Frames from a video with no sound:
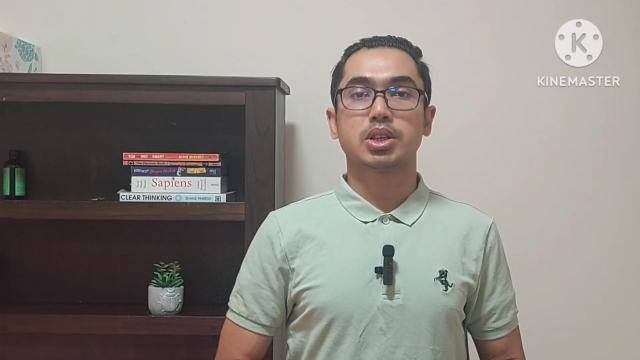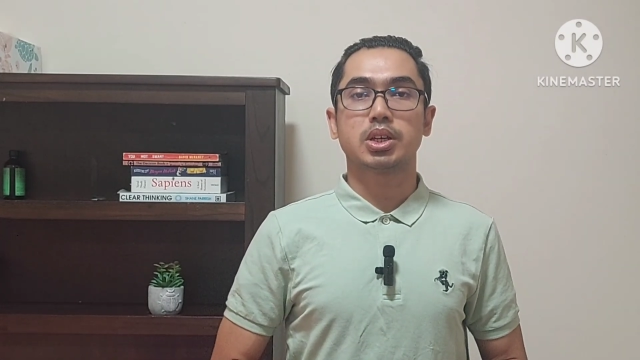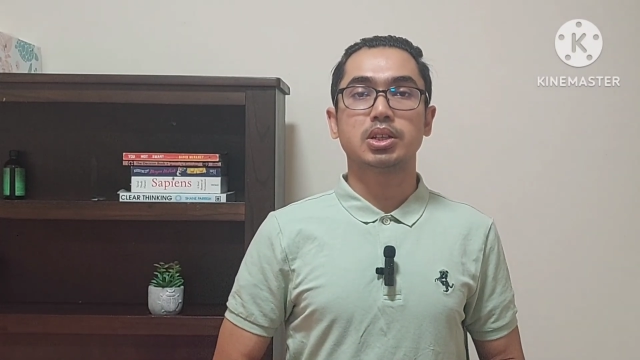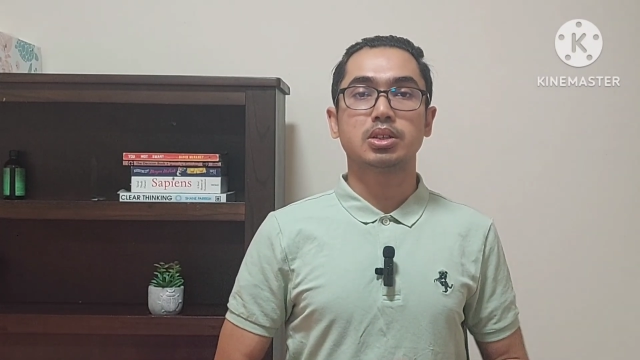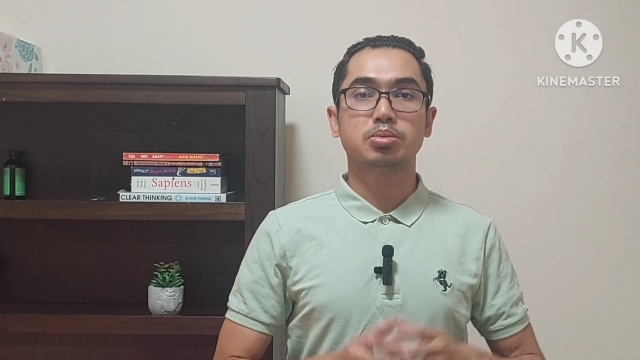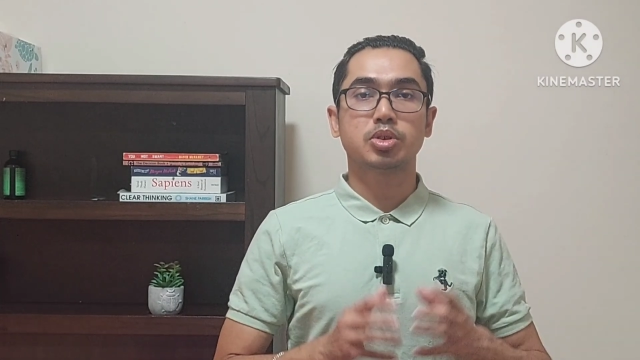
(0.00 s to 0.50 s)

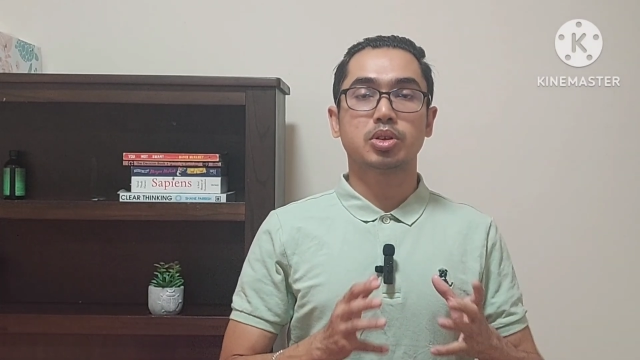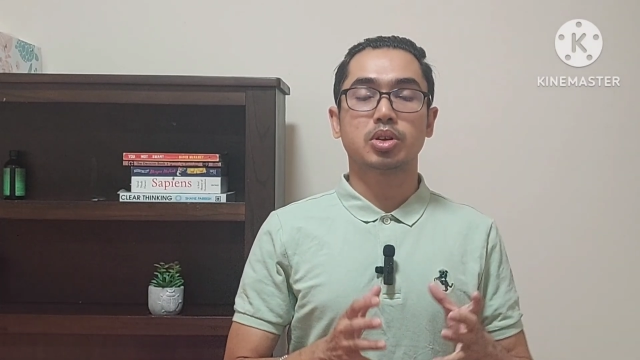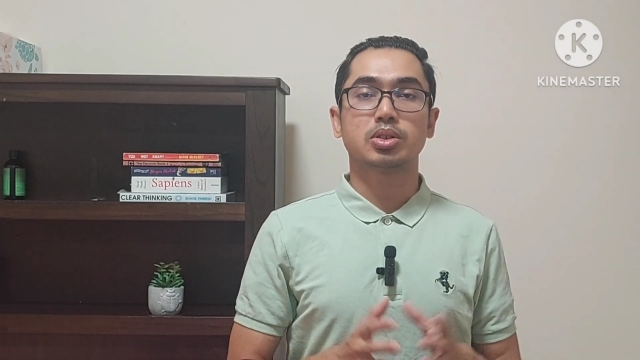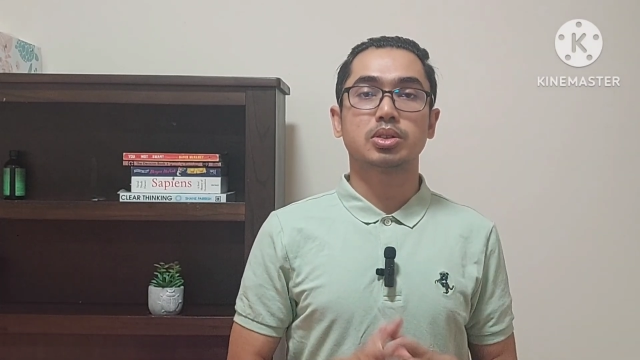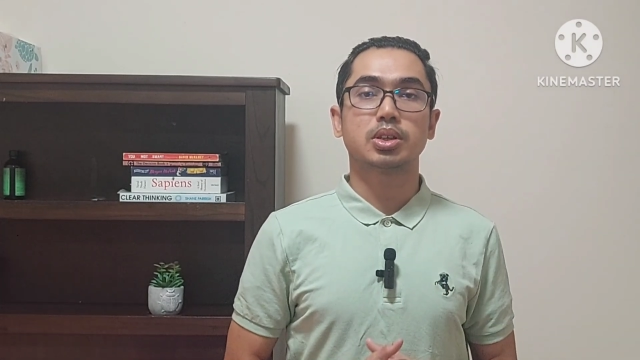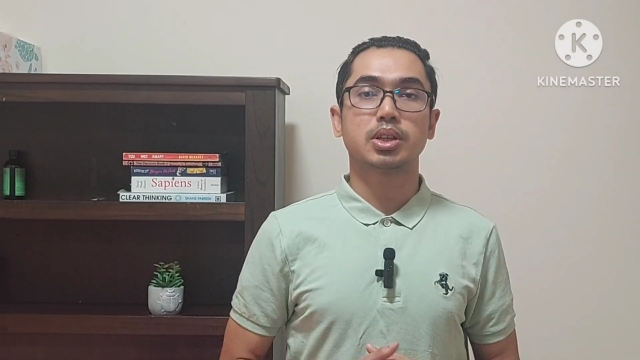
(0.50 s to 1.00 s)
tickets
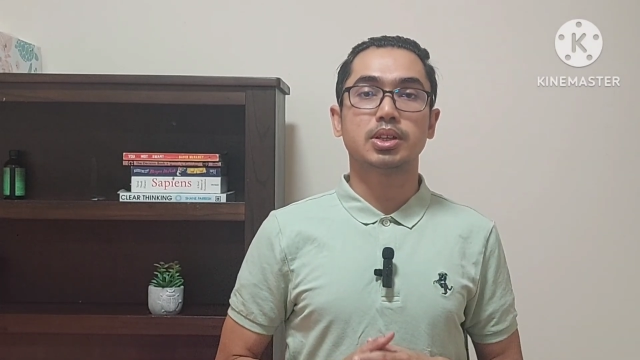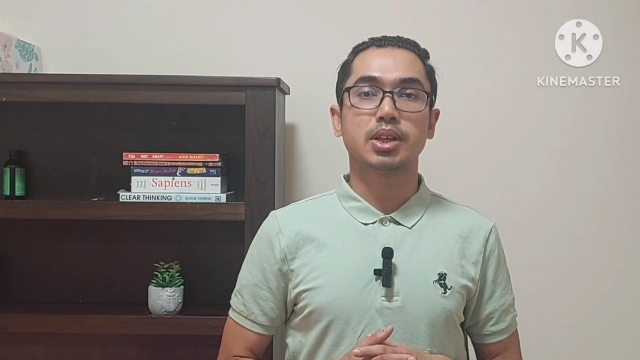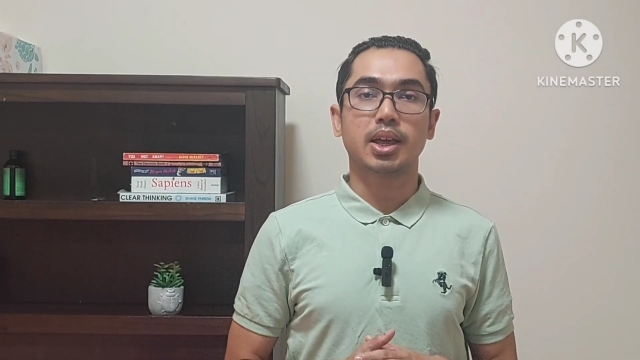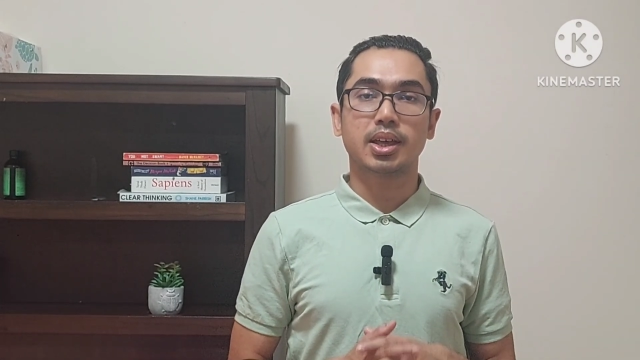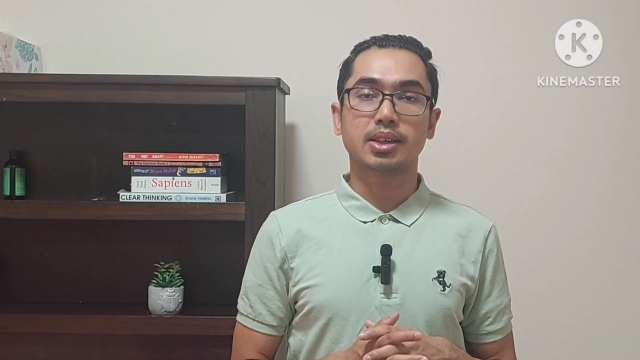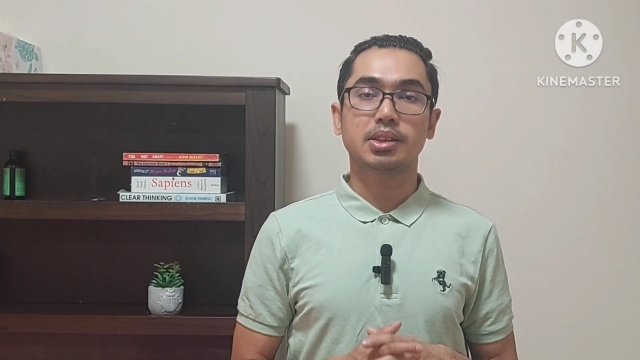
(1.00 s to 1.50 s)
because in
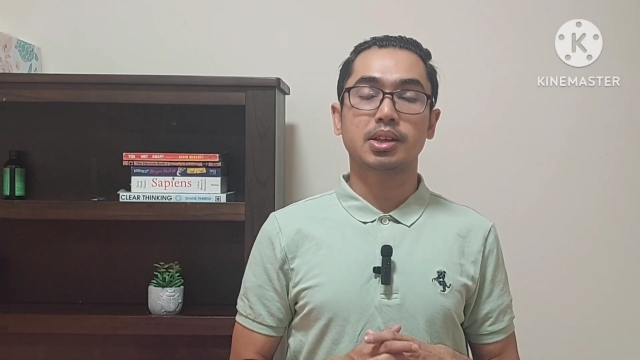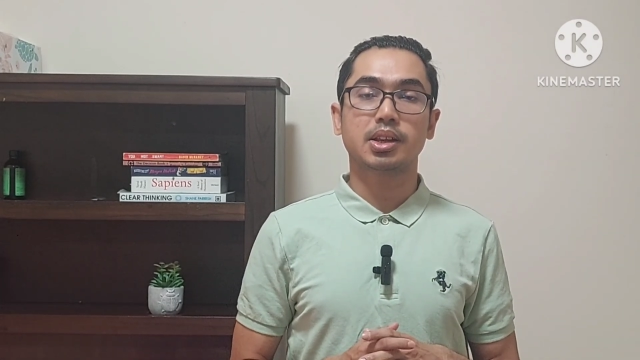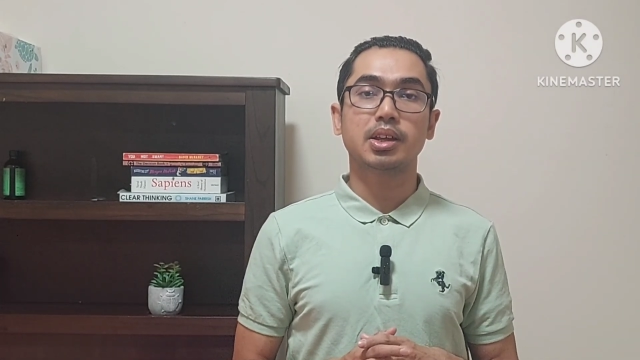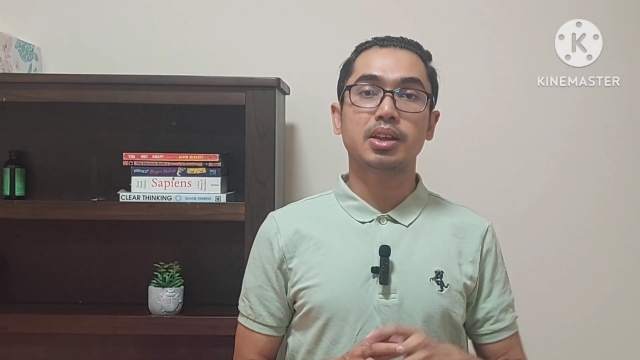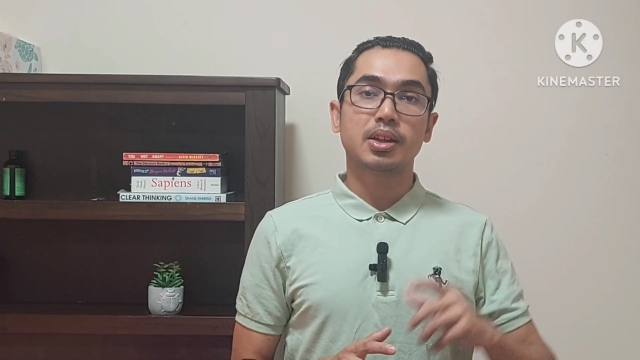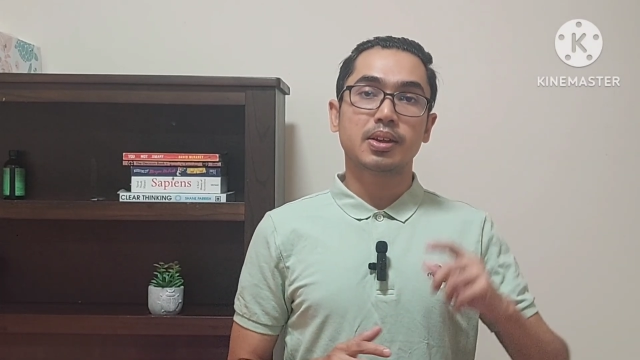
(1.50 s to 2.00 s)
the SLA,